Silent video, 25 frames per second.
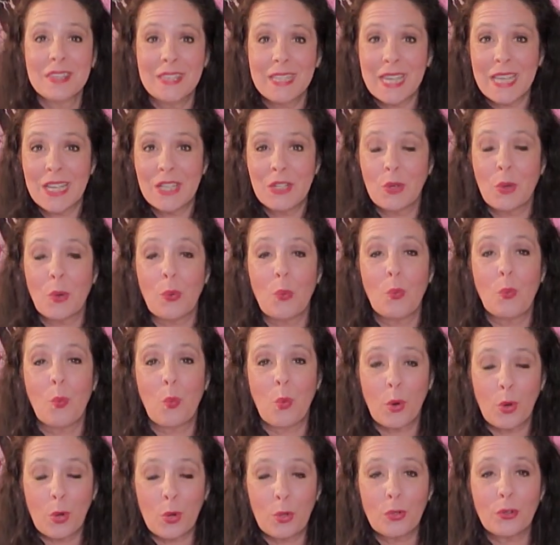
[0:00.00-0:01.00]
in the
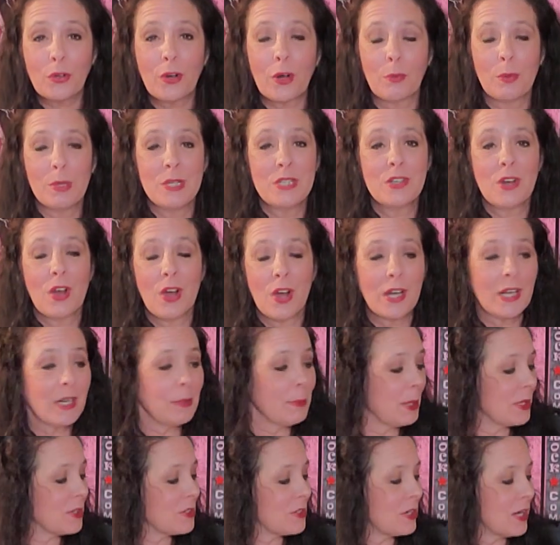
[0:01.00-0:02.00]
world are we talking
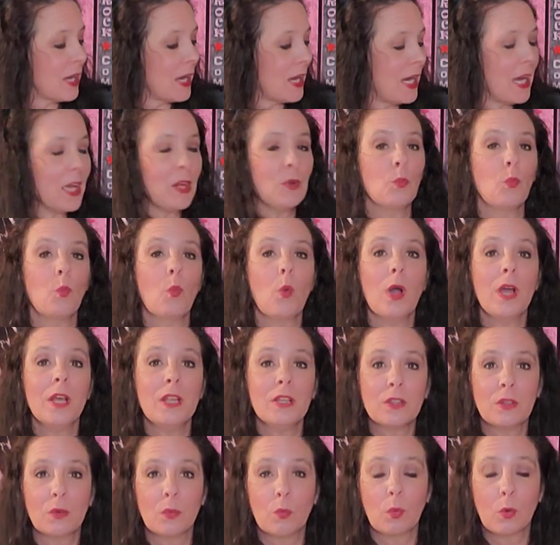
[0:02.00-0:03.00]
about today and what
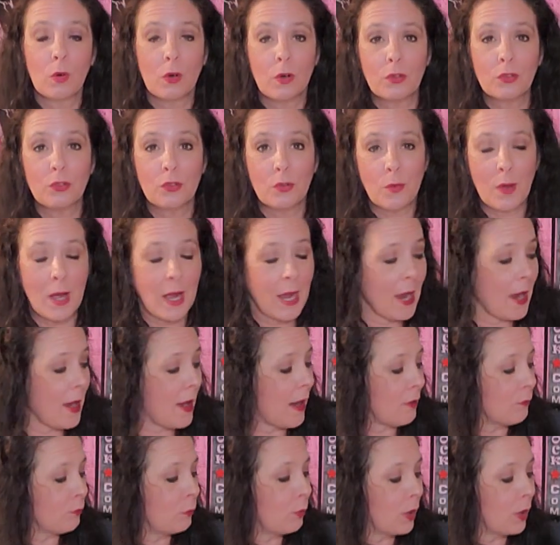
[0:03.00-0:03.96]
in the world do I have?